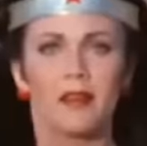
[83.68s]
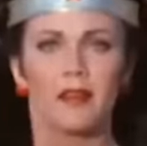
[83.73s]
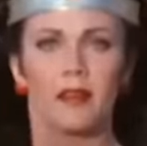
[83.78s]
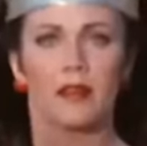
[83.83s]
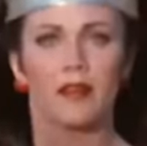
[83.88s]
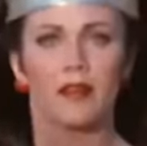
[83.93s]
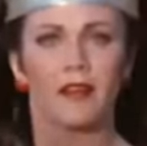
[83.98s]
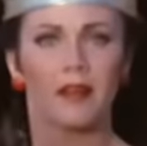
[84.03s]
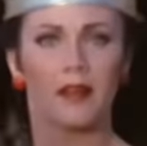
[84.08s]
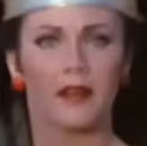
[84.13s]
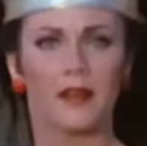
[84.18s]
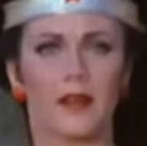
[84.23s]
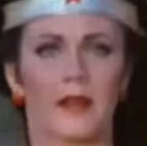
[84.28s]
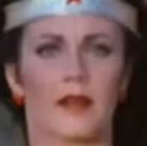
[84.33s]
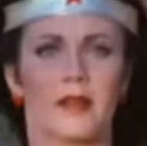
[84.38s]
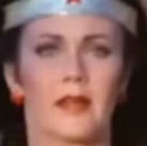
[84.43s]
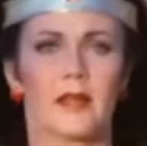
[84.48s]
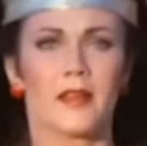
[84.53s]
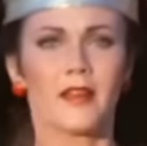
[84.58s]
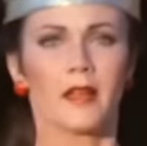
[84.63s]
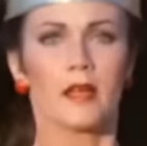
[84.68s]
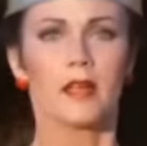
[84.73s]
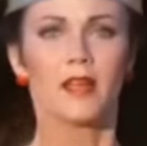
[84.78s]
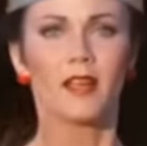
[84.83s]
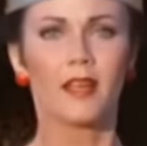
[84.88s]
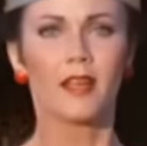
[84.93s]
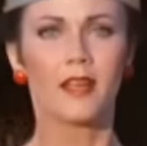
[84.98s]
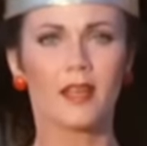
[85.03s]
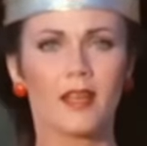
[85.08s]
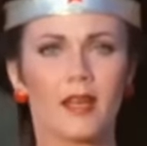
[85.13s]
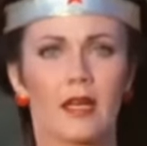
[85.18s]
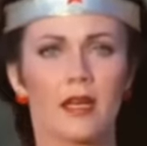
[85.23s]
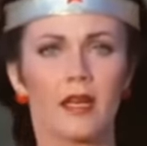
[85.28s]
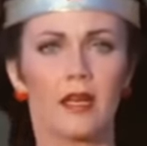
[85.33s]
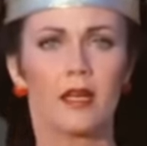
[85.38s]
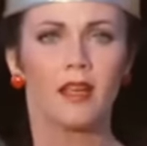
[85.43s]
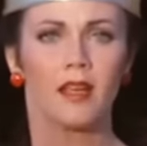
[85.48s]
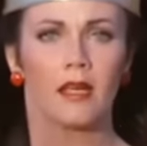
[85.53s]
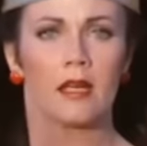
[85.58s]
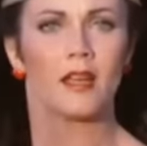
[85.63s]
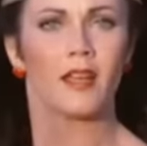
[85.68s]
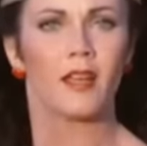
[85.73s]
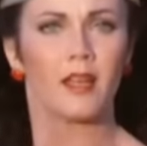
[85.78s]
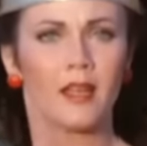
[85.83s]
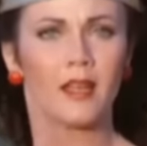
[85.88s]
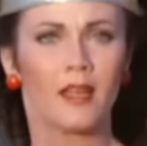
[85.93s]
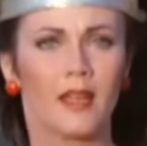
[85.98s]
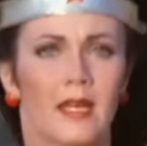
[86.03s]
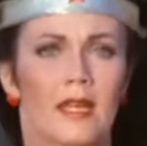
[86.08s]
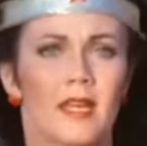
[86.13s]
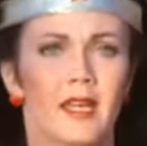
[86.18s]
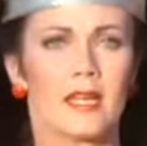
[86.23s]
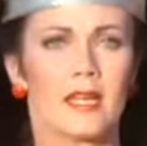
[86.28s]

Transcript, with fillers: heroic things and wear amazing costumes,